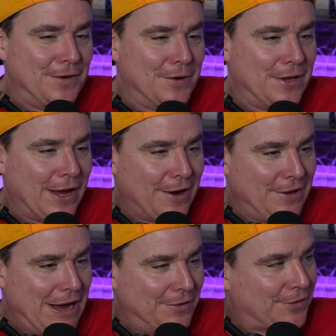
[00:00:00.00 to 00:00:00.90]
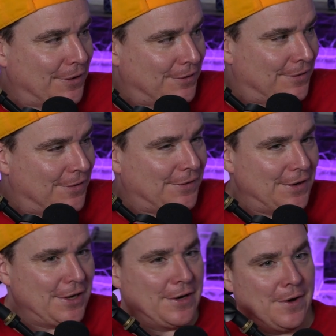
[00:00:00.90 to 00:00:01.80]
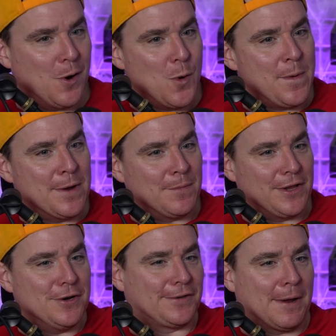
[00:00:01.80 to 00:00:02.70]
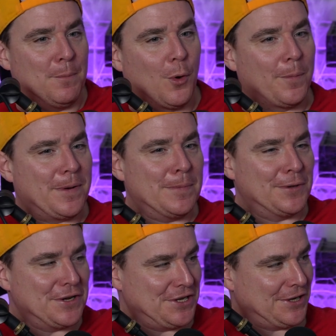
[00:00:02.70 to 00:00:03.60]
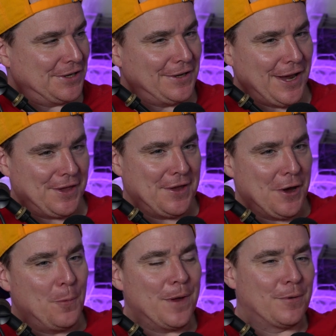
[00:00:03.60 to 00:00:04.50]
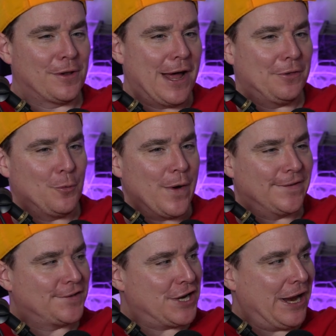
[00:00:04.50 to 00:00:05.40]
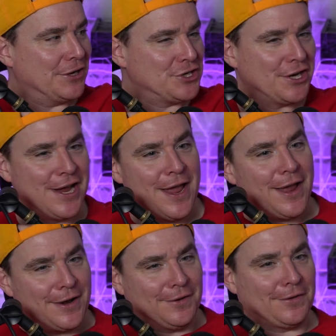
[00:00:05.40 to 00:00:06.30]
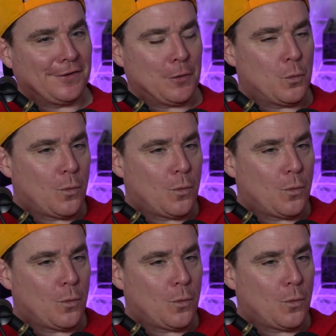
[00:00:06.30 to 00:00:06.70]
do it like on the outskirts of the city in an opium. You just get more people addicted. Like the opium cloud, the winds change, and it's just like